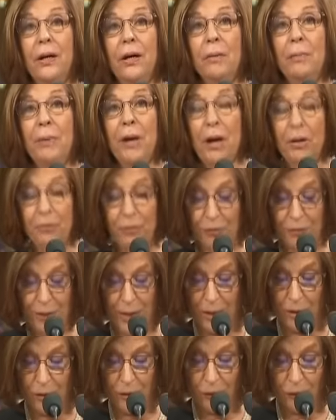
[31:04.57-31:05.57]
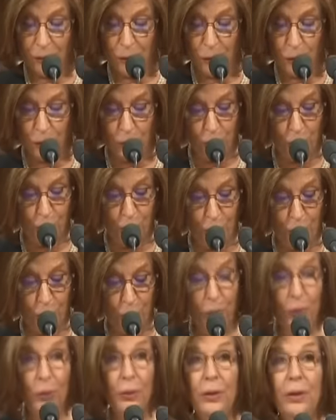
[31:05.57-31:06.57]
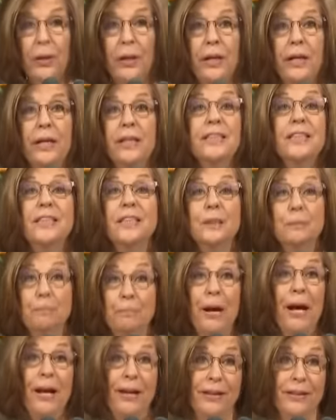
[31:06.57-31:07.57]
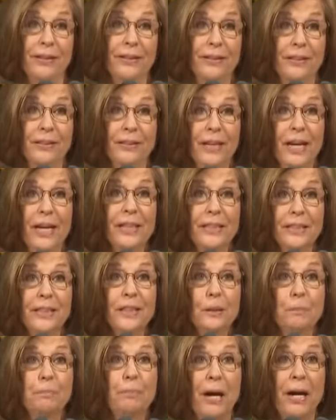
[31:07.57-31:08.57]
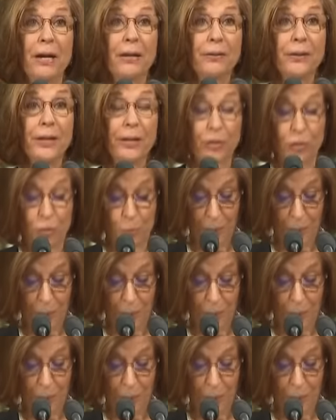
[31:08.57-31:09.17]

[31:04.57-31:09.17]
on behalf of the House of Lords, for your inspired and inspiring